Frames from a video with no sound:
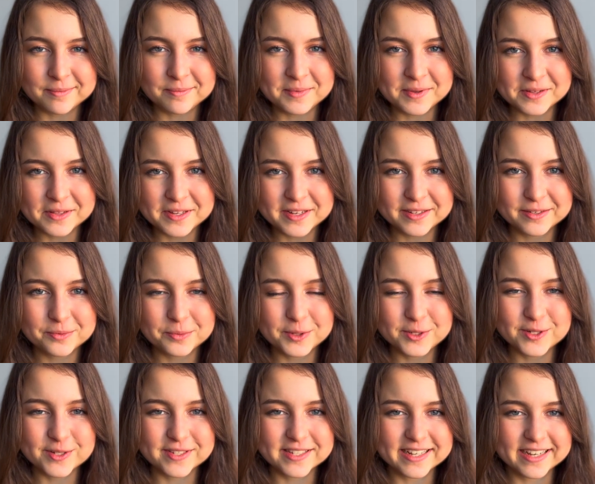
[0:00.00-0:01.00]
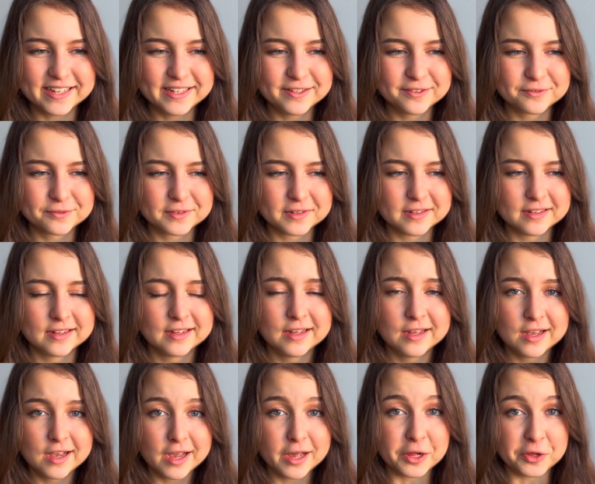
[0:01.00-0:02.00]
million, which is kind of a
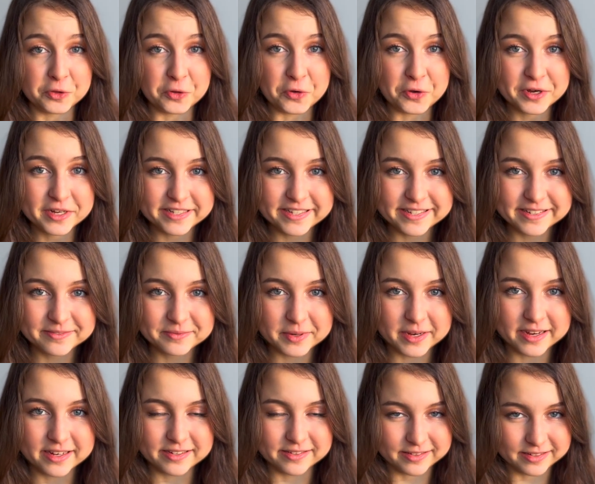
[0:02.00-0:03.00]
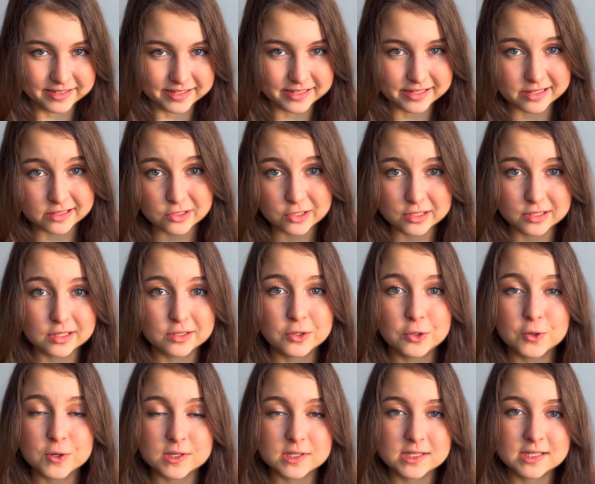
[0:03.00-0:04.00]
lot. This is just in
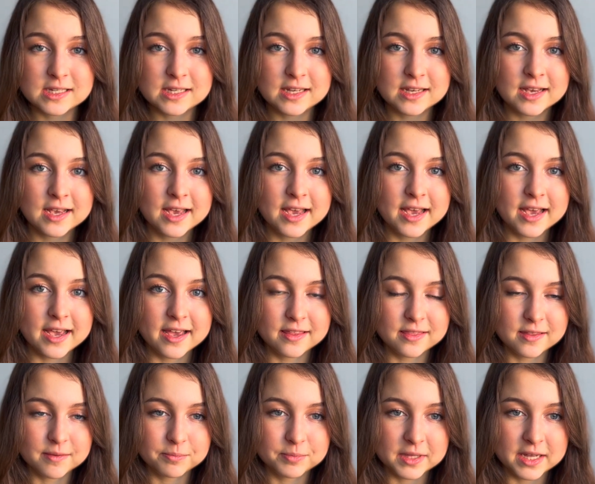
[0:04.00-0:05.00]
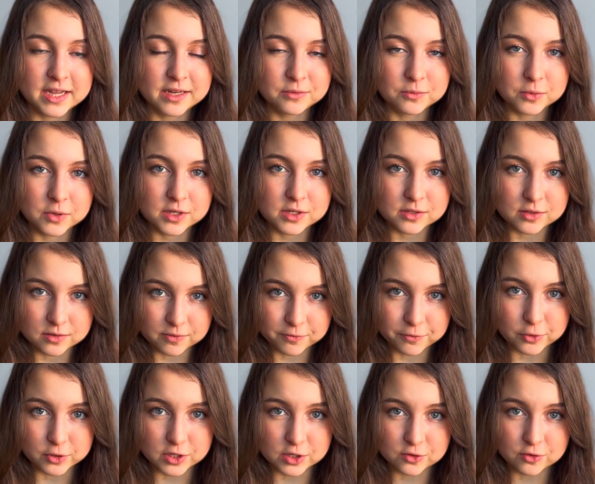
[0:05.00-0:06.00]
USD, and the plan was
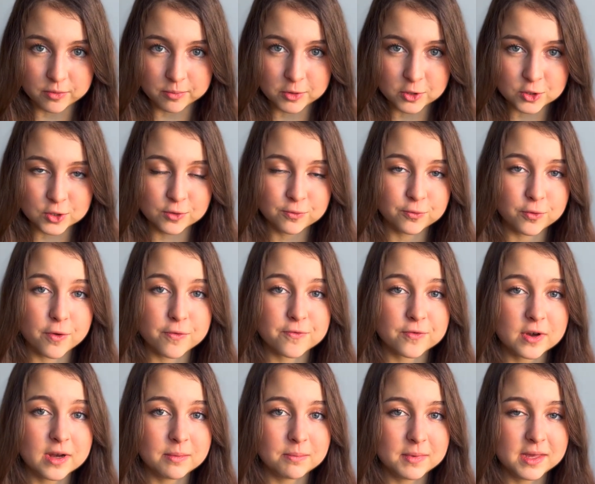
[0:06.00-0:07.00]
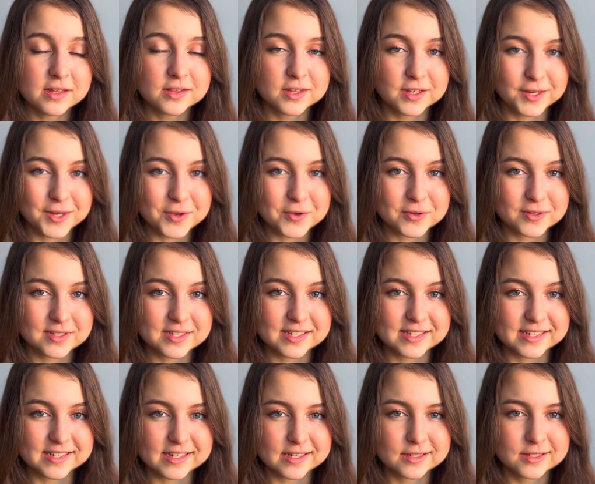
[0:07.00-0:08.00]
for distribution for 3 million
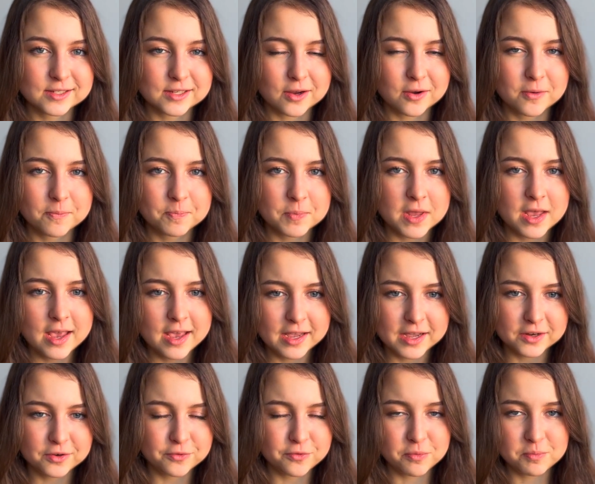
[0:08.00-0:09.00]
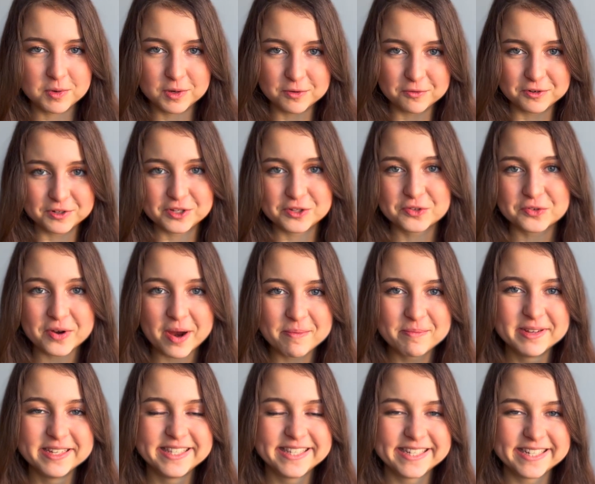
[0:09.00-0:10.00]
USDC, so kind of a bit of a
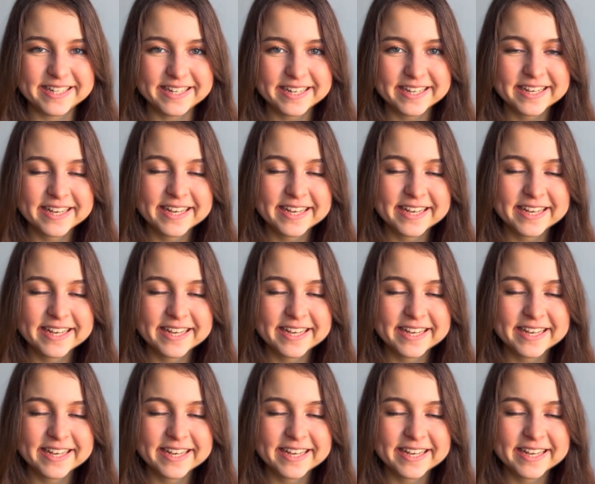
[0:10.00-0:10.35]
discrepancy.